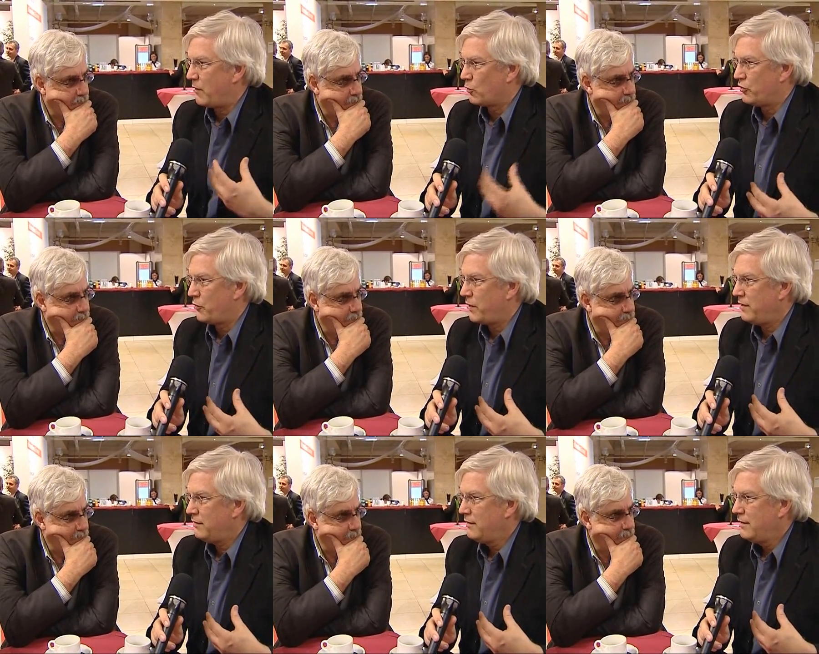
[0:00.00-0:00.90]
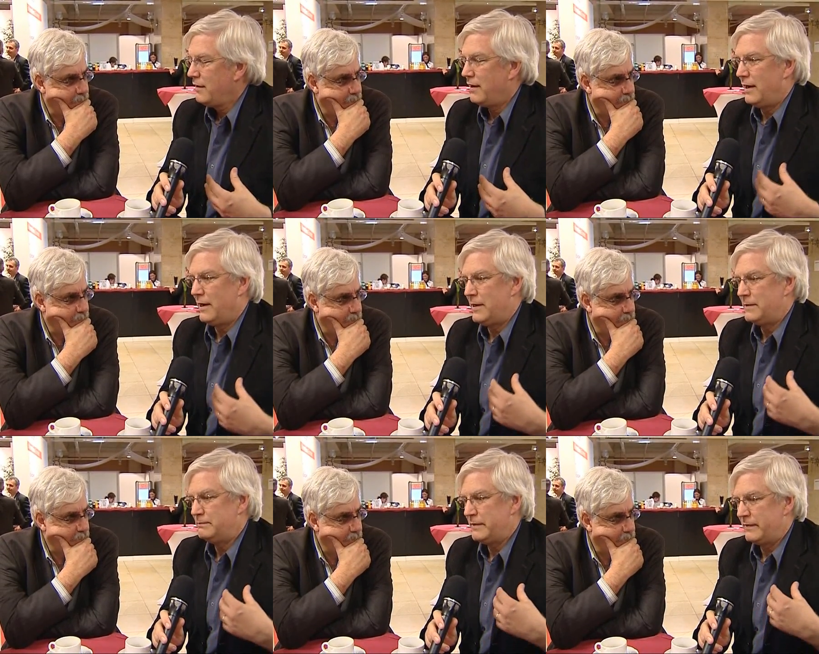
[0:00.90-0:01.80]
Speaker 1: that we're doing,
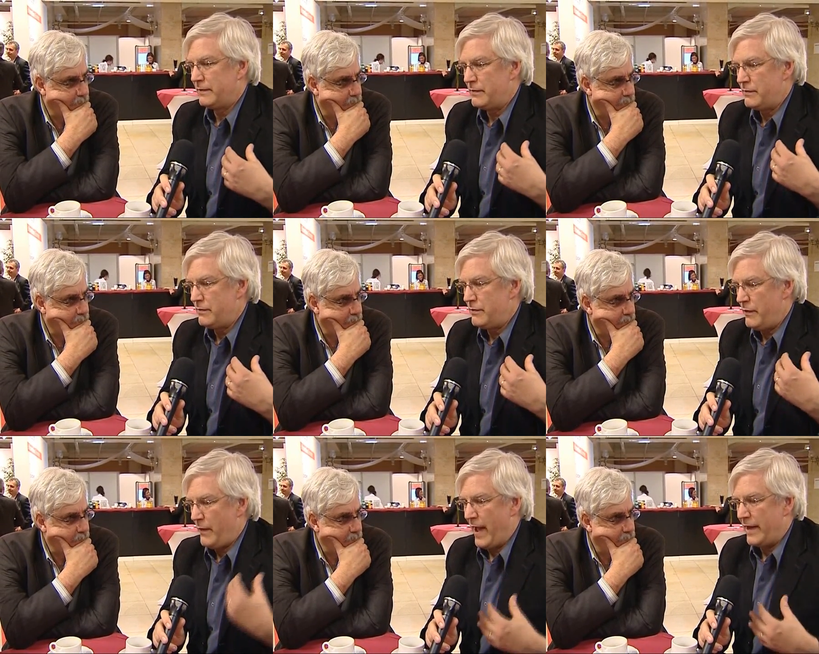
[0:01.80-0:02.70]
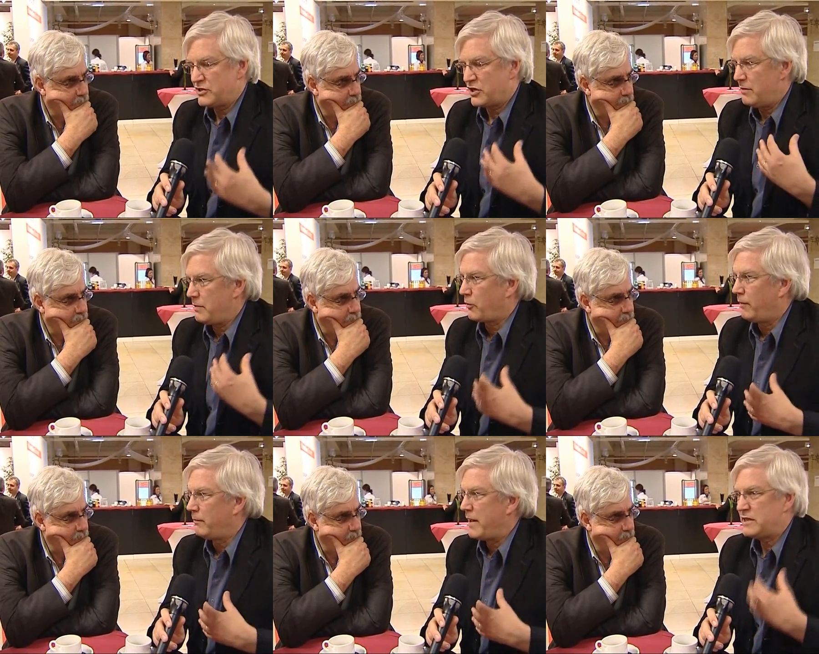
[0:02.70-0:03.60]
um, that is going to be
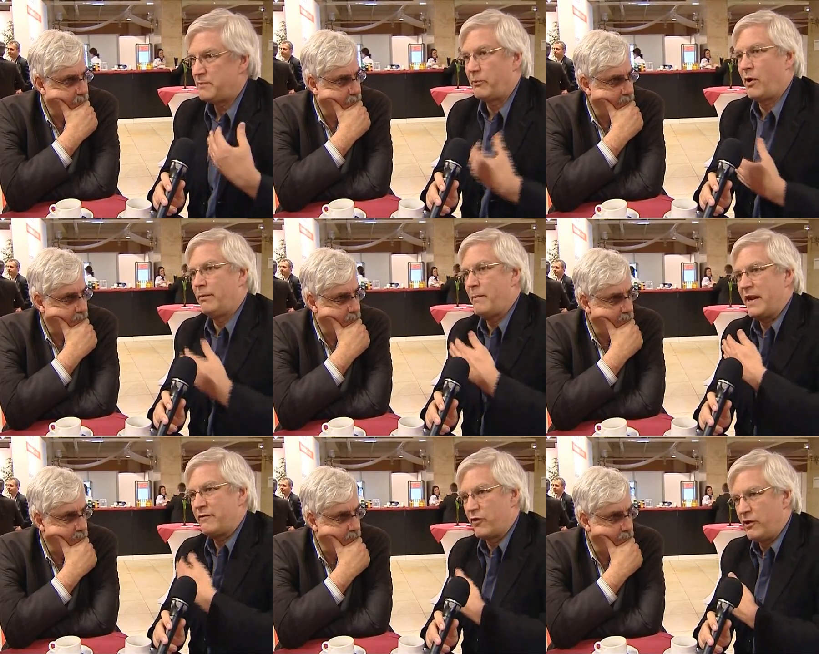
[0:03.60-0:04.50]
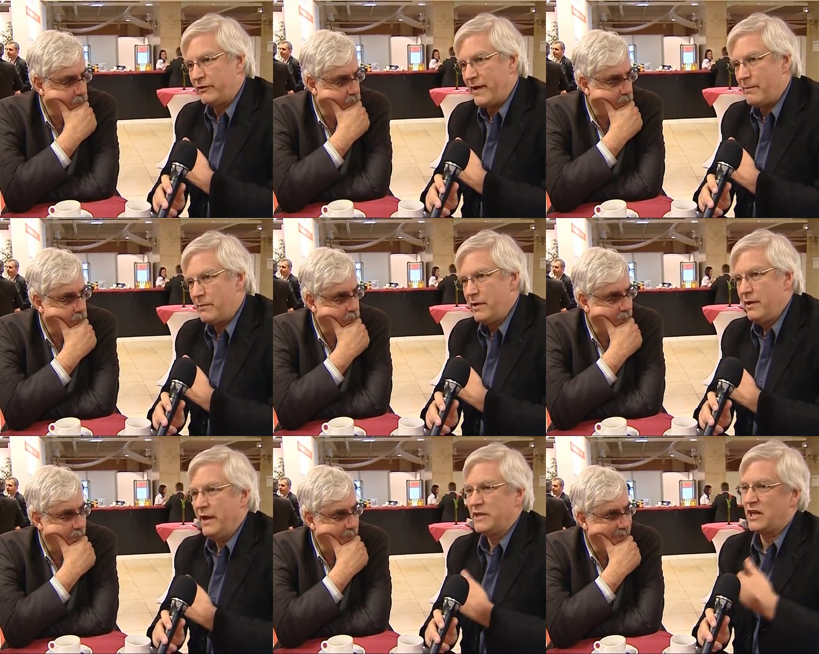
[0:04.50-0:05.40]
problematic. It's been problematic for LDAP,
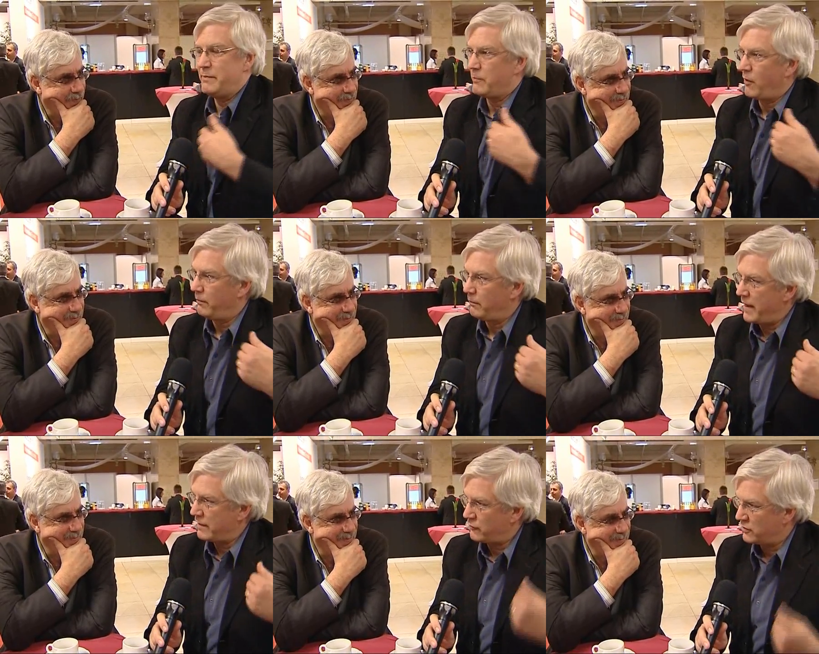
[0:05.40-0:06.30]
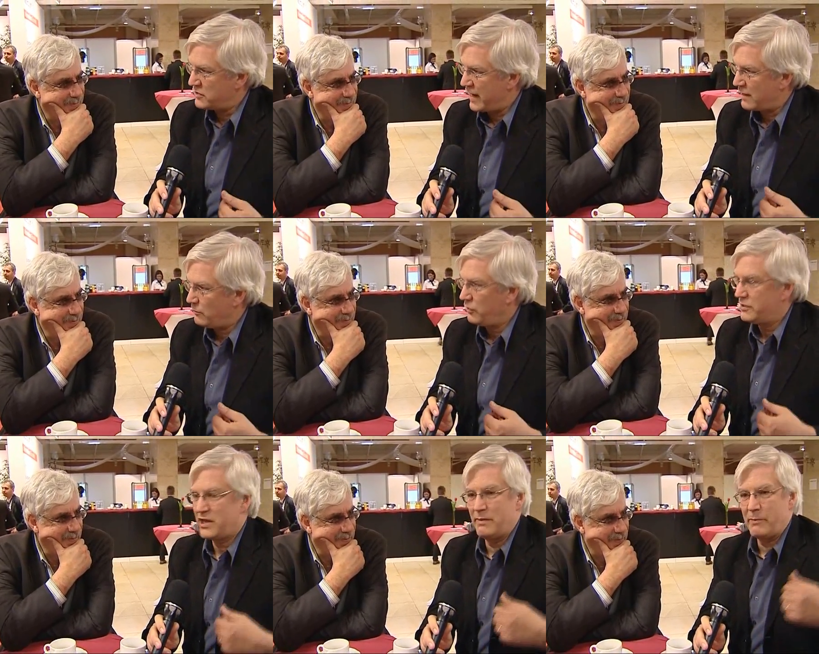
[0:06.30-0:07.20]
it's going to be problematic for XACML,
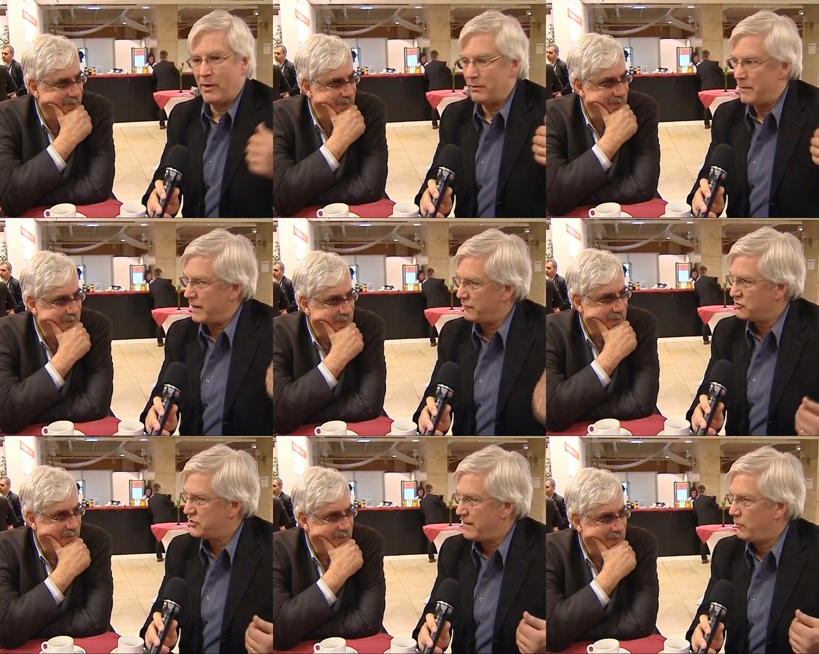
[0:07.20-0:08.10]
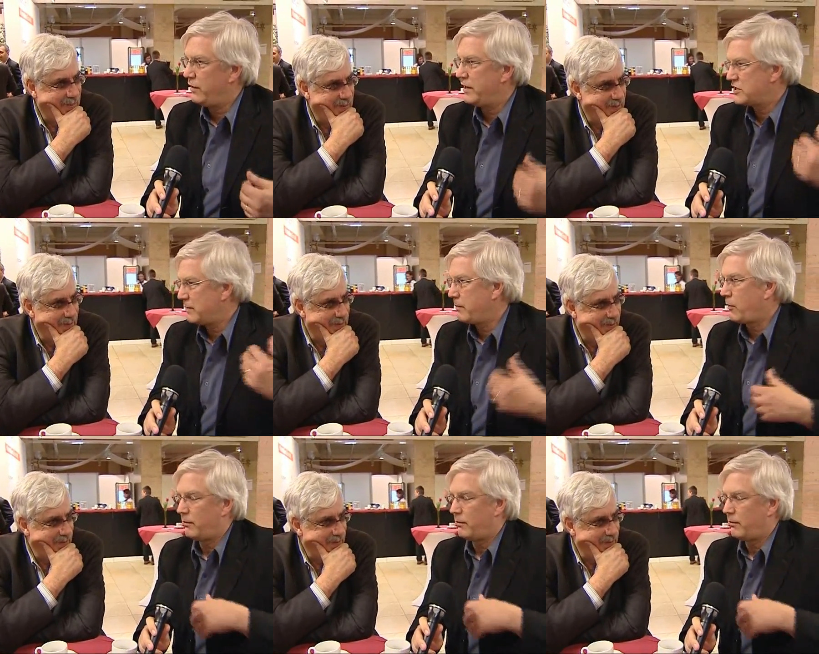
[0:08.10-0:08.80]
it's going to be problematic for SAML, and it's going to be